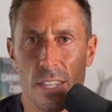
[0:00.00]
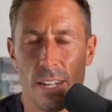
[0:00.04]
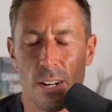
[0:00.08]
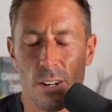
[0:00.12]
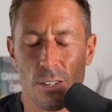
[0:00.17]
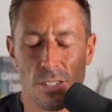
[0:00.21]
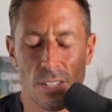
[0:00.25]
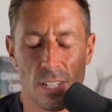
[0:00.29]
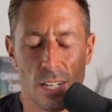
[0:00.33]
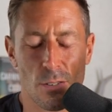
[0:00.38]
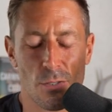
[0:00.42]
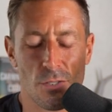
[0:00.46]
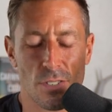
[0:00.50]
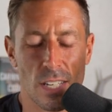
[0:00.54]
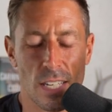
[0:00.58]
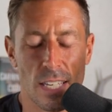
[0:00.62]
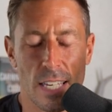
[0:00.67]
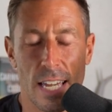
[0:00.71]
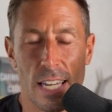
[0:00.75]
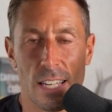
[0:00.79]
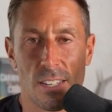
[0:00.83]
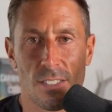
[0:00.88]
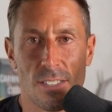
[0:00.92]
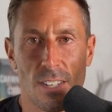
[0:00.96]
There's an interesting
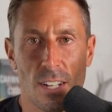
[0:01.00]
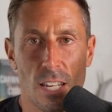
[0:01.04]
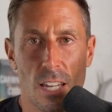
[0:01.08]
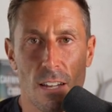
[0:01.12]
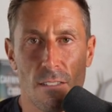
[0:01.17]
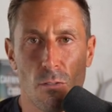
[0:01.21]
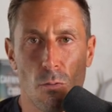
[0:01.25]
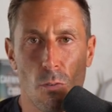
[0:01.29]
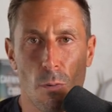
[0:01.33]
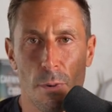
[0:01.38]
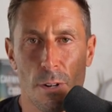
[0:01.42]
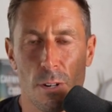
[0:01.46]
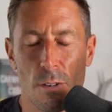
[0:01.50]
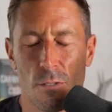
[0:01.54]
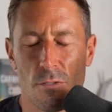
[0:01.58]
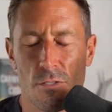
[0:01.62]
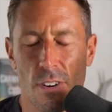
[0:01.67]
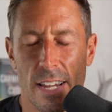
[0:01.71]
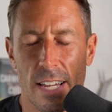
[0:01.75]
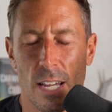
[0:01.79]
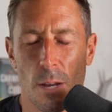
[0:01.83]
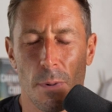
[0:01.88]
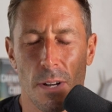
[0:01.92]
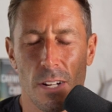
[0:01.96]
case study of a woman who
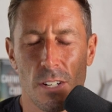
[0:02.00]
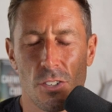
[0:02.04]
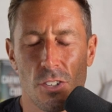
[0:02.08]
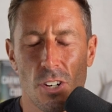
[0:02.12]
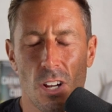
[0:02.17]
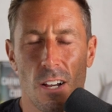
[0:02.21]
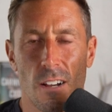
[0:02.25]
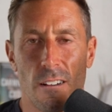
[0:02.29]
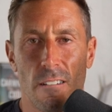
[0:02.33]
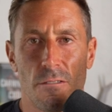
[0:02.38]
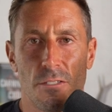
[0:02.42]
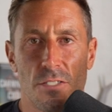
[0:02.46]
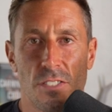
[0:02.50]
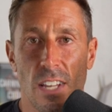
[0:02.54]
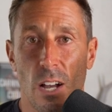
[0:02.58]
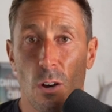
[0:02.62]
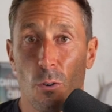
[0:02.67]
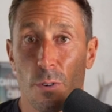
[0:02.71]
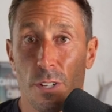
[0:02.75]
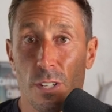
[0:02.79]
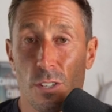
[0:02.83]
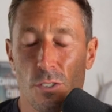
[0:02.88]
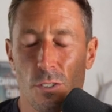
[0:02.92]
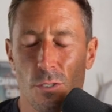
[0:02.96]
drank a bunch of
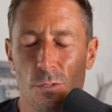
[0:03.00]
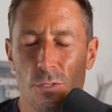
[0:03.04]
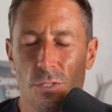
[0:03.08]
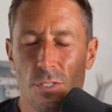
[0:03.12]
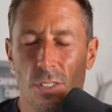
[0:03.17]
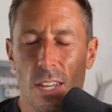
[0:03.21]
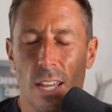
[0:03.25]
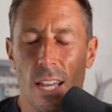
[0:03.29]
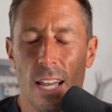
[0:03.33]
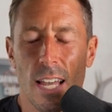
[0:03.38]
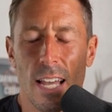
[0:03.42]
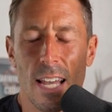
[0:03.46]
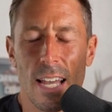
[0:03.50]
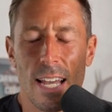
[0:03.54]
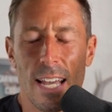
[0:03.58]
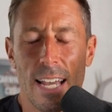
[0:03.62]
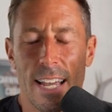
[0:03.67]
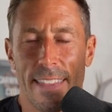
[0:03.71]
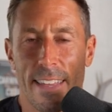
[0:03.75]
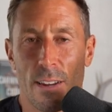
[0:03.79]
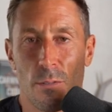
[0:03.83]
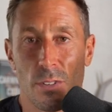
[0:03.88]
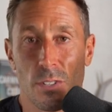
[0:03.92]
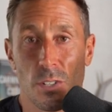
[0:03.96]
celery juice
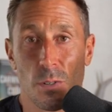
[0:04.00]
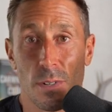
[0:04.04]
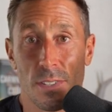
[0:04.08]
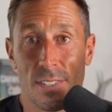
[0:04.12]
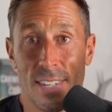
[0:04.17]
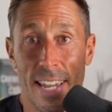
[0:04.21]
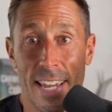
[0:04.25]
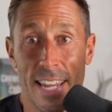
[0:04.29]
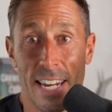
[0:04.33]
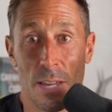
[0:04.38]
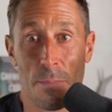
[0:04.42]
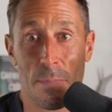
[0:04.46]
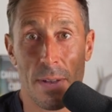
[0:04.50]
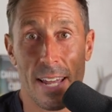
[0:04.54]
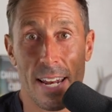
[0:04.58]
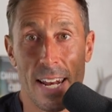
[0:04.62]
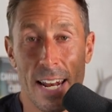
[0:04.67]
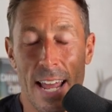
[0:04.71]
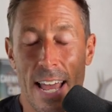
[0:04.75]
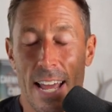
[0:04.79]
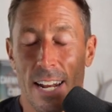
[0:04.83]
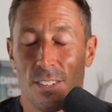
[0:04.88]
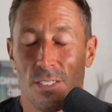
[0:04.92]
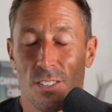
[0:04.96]
and then went to a tanning bed
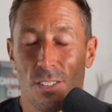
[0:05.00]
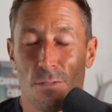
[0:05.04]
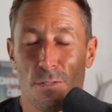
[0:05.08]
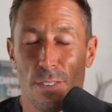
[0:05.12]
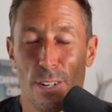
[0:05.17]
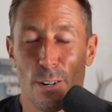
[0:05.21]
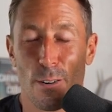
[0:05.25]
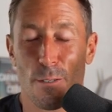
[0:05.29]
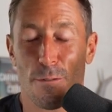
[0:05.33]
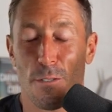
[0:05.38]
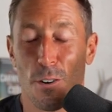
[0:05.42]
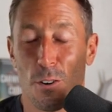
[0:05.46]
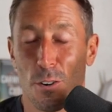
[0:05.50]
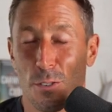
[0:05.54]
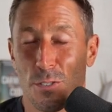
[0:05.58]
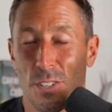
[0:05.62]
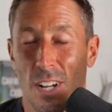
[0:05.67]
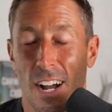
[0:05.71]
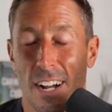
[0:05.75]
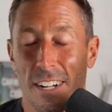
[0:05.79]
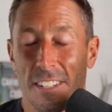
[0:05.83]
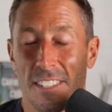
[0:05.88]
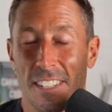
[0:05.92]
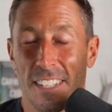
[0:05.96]
and had a severe
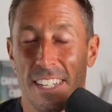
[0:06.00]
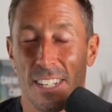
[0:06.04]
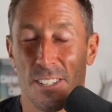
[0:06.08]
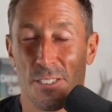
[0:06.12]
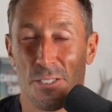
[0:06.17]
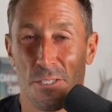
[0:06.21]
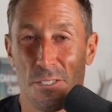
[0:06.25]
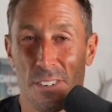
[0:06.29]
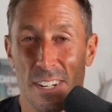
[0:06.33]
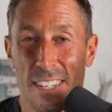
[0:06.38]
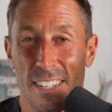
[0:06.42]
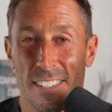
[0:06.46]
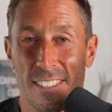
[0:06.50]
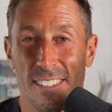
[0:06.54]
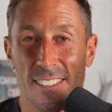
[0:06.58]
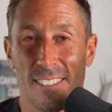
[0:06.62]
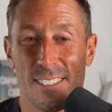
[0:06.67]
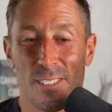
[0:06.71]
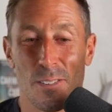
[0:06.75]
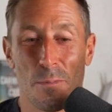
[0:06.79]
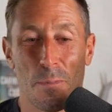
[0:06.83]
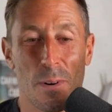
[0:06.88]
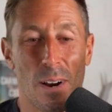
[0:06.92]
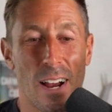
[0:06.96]
phototoxic injury. This
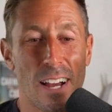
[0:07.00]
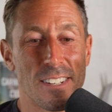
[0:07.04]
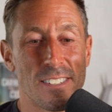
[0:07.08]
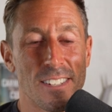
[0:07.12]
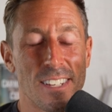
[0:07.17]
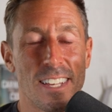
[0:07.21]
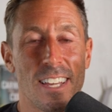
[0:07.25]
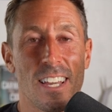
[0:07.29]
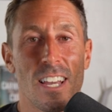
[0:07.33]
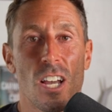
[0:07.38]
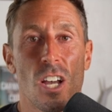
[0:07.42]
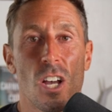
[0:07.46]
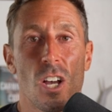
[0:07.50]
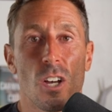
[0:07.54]
isn't surprising.